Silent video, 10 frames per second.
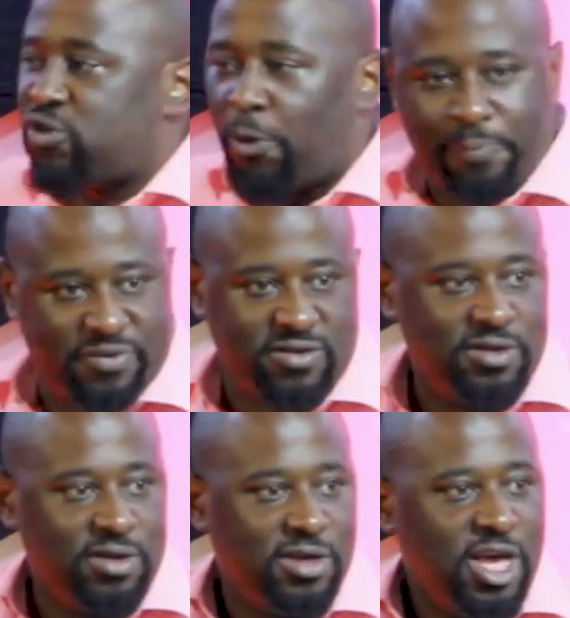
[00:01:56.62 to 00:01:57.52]
stops
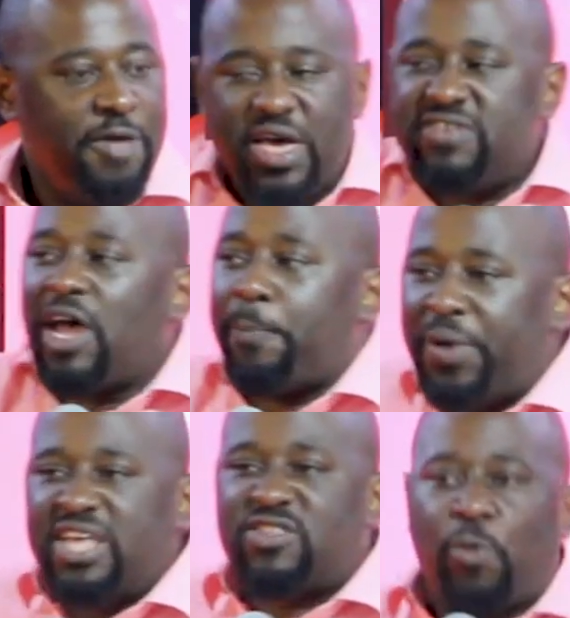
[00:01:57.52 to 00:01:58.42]
there's a
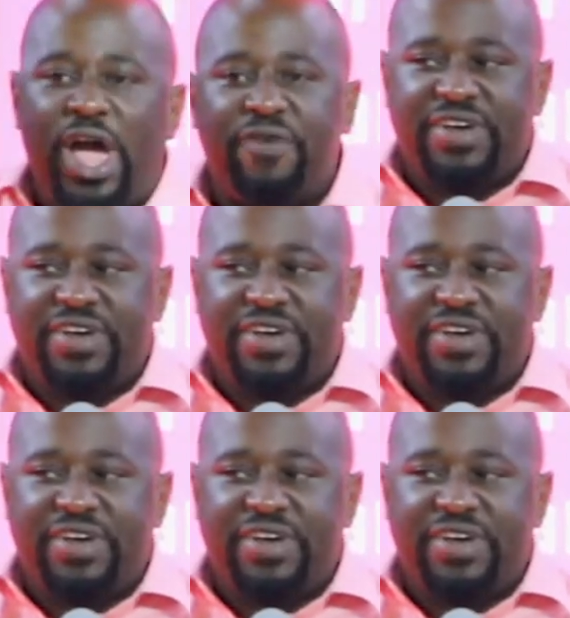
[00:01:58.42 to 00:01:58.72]
place where